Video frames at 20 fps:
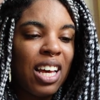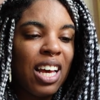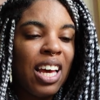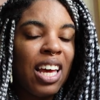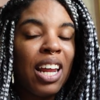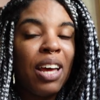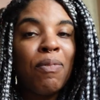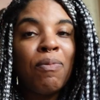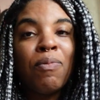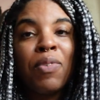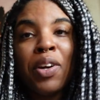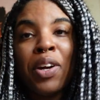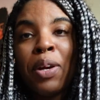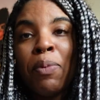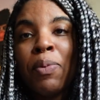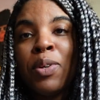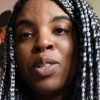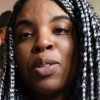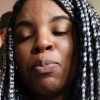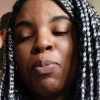And I'm very
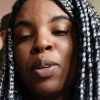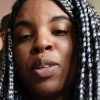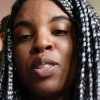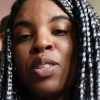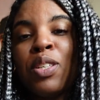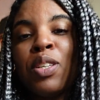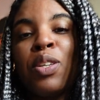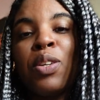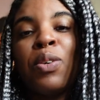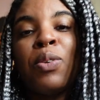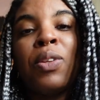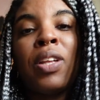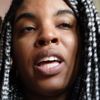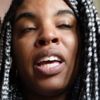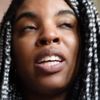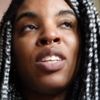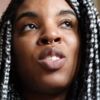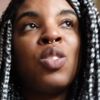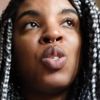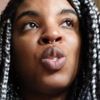much a person who
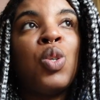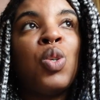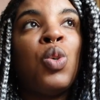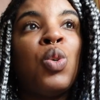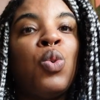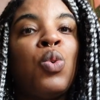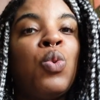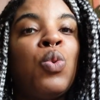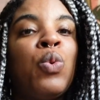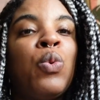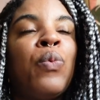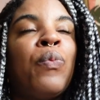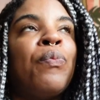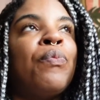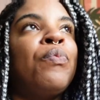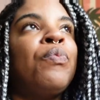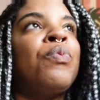likes to